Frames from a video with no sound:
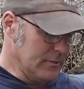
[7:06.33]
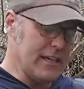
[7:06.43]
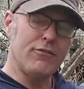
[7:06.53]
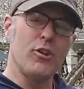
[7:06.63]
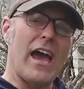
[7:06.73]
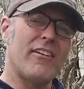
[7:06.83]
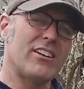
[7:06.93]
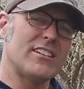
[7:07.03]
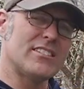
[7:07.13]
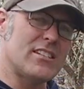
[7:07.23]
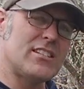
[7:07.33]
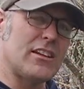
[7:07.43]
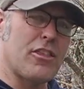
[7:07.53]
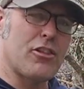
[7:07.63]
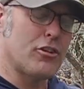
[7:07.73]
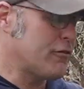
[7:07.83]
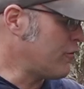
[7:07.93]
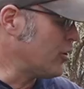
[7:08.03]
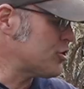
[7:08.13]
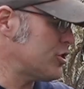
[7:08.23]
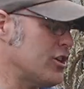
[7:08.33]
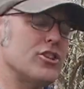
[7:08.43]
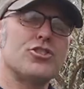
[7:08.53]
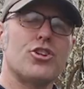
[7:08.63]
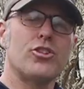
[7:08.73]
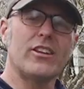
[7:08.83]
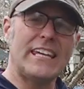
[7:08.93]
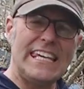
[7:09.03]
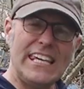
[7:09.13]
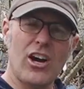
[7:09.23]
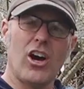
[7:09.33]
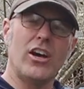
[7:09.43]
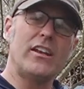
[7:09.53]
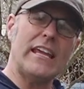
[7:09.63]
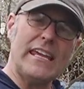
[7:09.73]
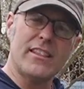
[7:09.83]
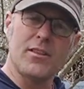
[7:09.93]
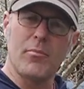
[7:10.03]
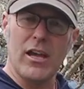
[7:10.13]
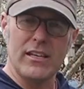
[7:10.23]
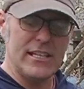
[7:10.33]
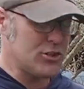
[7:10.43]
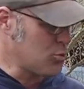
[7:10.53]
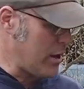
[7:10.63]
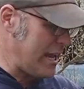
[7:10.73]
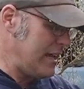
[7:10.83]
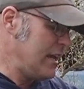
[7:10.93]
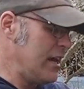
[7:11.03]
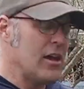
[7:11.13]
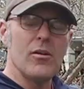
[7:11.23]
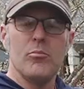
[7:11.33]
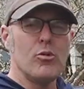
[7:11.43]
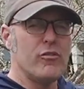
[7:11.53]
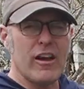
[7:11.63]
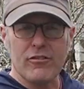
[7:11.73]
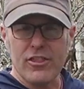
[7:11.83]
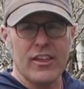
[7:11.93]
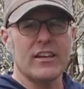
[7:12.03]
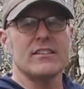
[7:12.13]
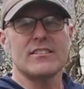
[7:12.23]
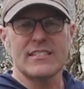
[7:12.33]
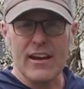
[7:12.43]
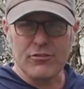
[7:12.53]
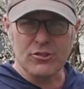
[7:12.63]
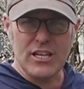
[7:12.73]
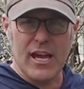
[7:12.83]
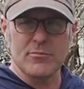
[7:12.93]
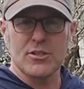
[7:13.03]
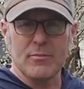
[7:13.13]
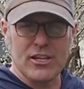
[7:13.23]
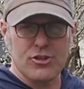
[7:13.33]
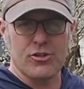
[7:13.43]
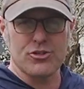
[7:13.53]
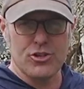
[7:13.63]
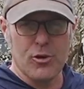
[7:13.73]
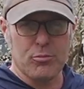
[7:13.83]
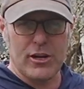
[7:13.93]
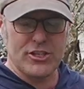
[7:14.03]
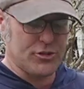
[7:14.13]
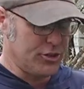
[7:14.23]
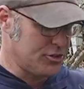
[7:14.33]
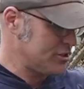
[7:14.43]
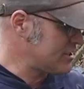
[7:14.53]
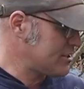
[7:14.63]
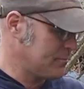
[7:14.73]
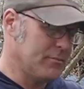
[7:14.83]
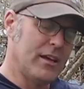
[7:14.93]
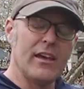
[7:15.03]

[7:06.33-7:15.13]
If you have an existing third function, turn the key on, hit the button each way, move everything several times to make sure there's no pressure in your system.